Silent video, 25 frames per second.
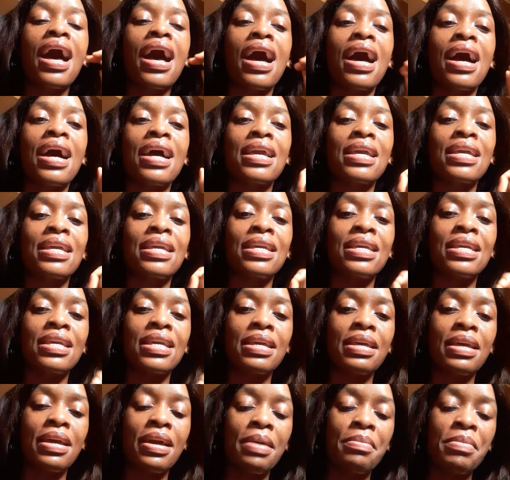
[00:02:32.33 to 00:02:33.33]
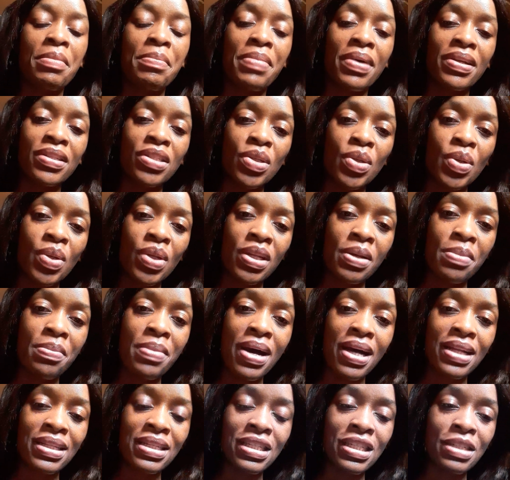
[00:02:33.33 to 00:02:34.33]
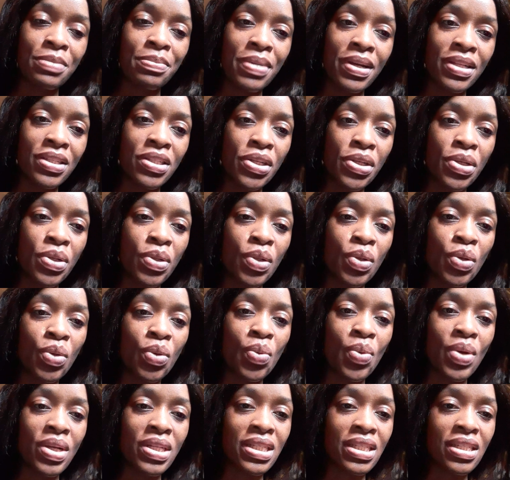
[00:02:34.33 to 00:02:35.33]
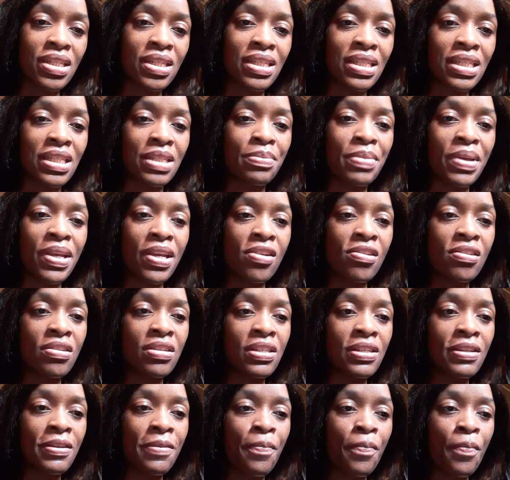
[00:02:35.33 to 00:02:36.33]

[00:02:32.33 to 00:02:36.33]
I am particular about this particular question is because